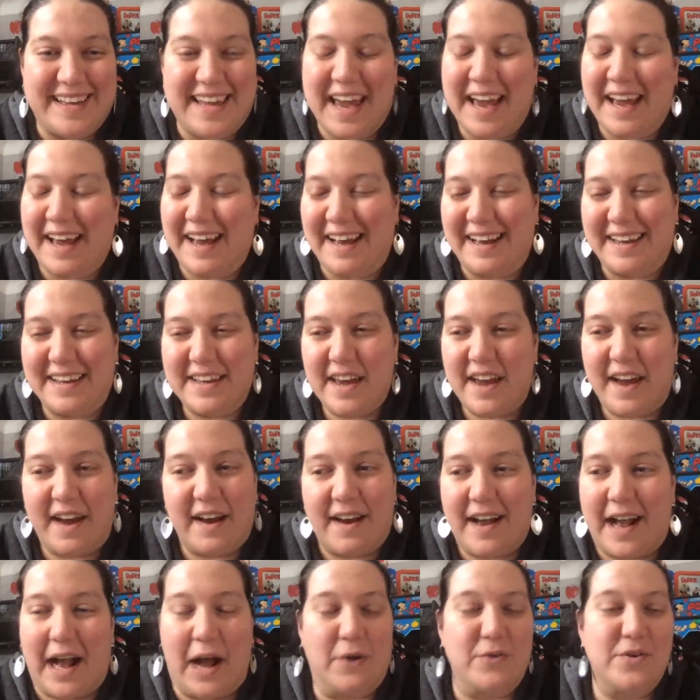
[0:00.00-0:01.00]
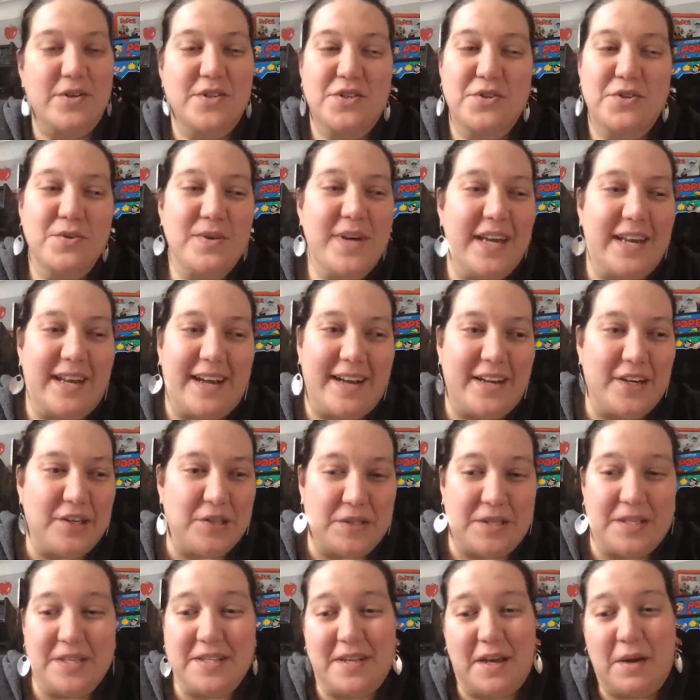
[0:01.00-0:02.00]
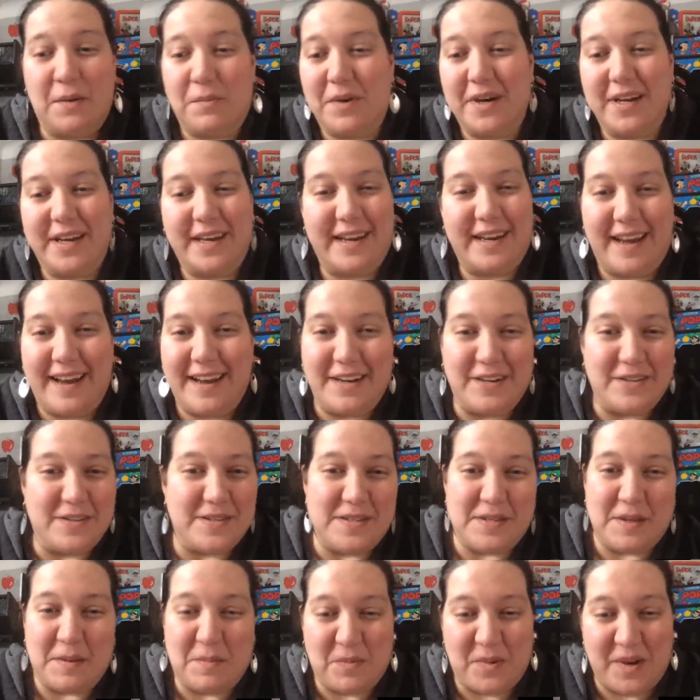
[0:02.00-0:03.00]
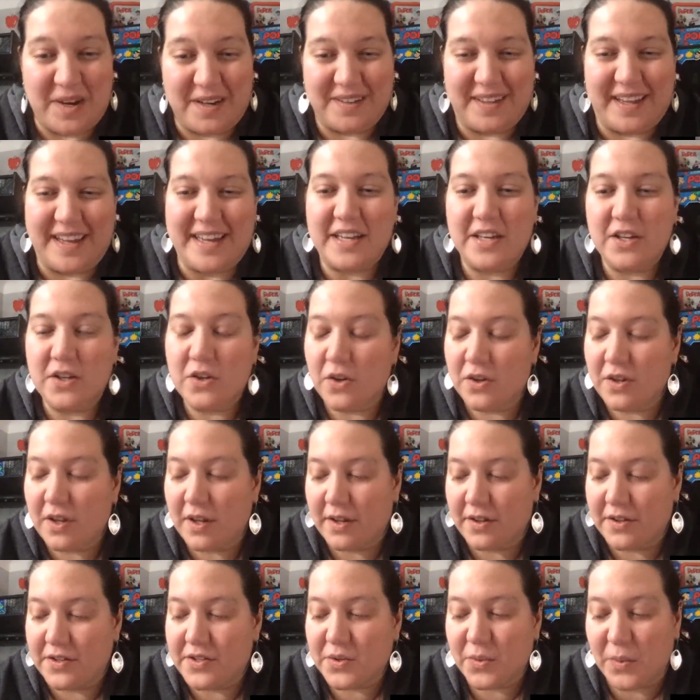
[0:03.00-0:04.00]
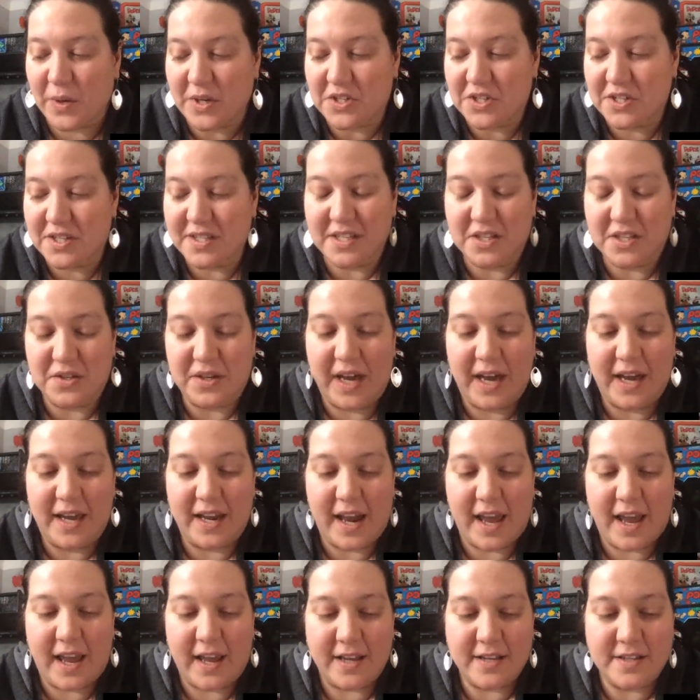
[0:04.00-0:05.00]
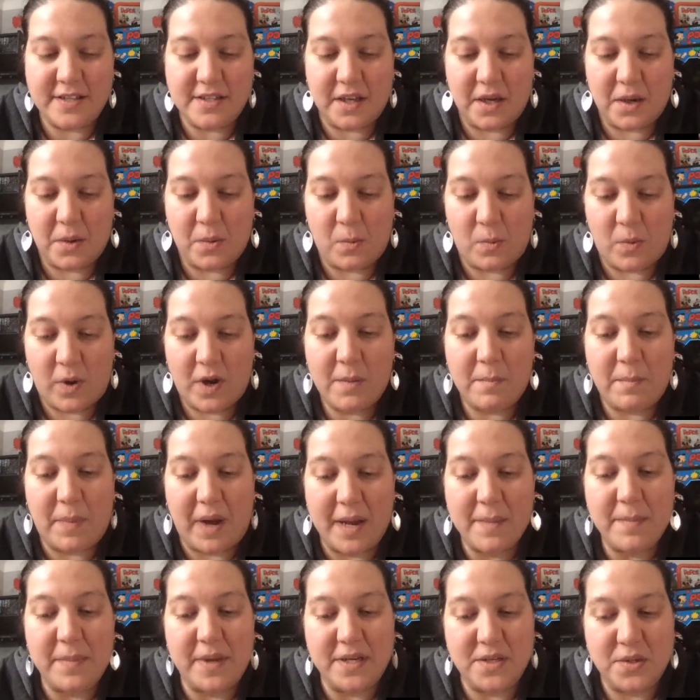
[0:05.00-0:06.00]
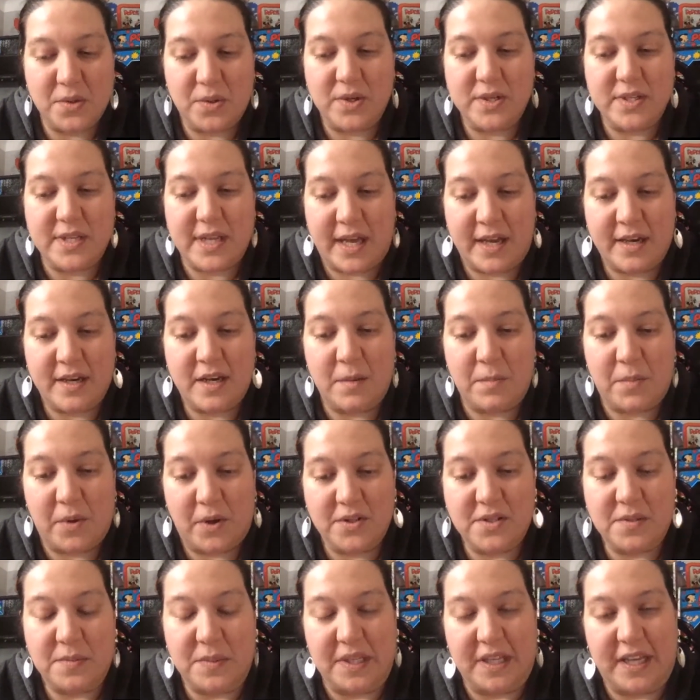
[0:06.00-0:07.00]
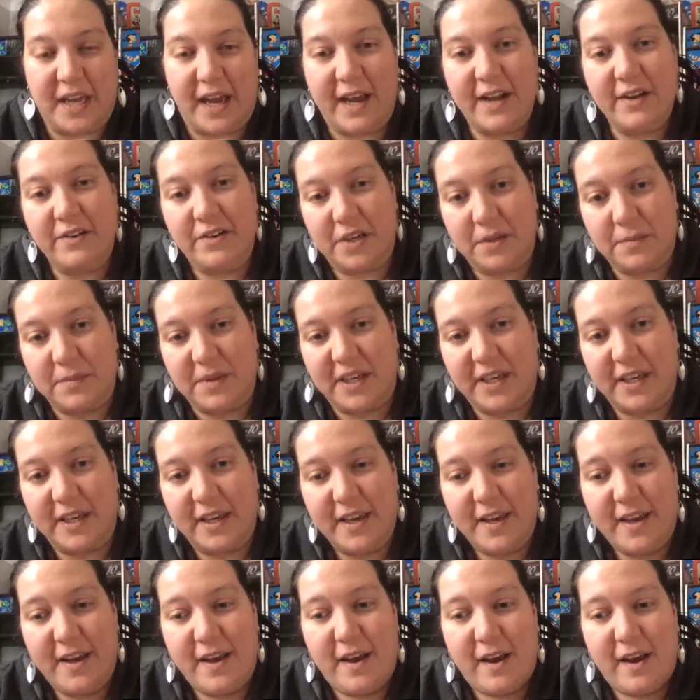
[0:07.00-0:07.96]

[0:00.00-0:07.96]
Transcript: Yeah. How did you get hired? Because I want to get hired somewhere. Like, those questions that you get. And one of my mentors ended up ultimately hiring me.